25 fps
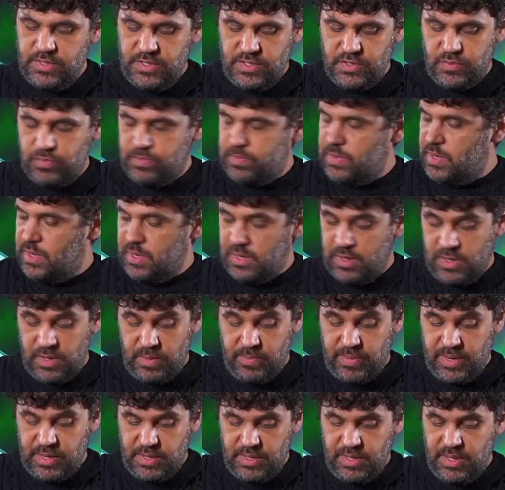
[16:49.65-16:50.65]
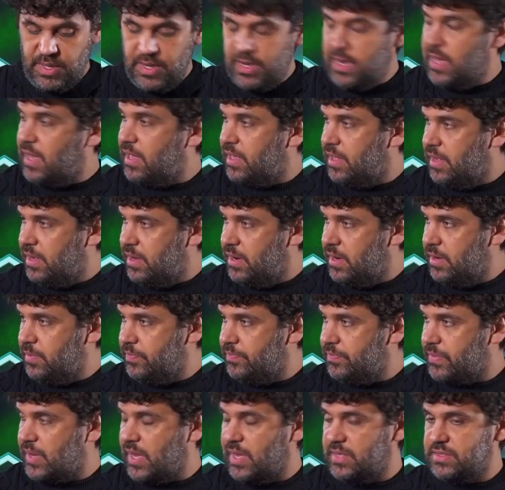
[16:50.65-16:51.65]
these bacteria
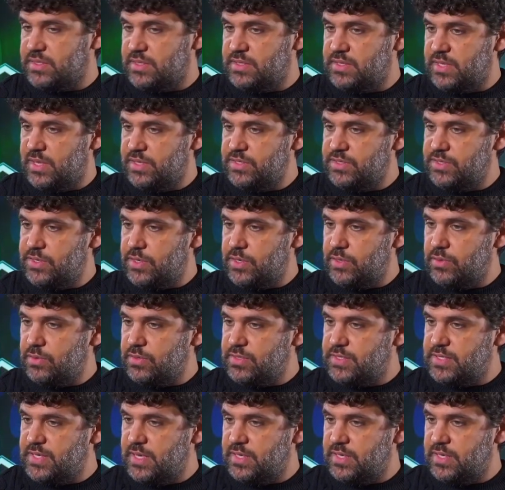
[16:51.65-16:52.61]
here as a sensor to